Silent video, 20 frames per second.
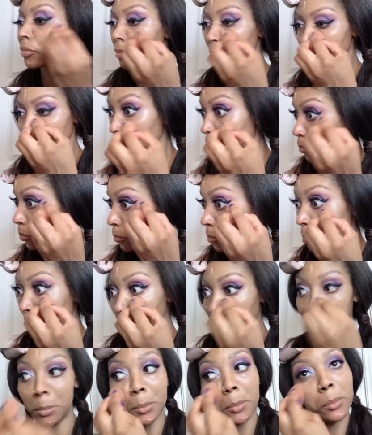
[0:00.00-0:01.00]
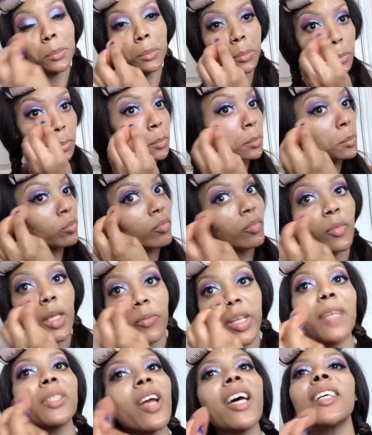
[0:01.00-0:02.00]
our Rodial Skin Tint
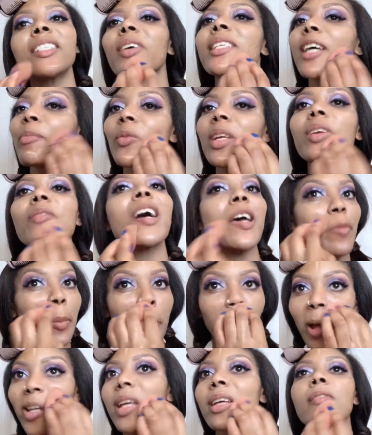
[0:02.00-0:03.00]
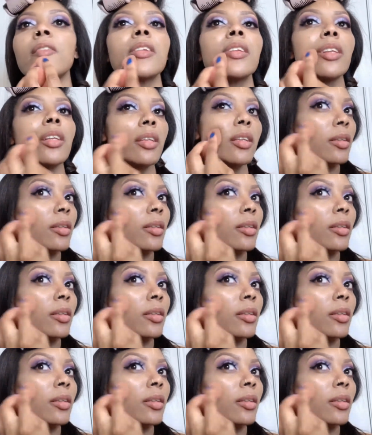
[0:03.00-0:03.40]
Foundation in shade number 5.